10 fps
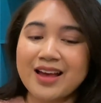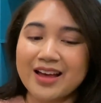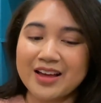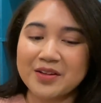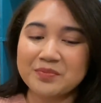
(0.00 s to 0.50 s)

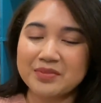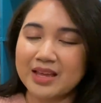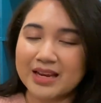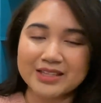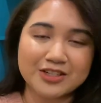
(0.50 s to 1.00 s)

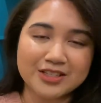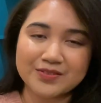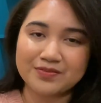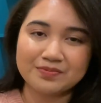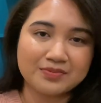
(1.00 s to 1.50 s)
and it's
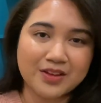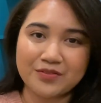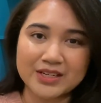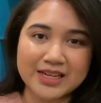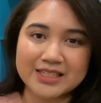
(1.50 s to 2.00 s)
just a
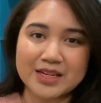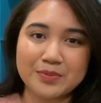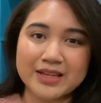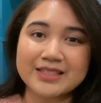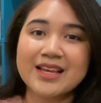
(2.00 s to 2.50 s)
fantastic
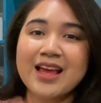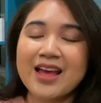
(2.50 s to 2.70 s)
place.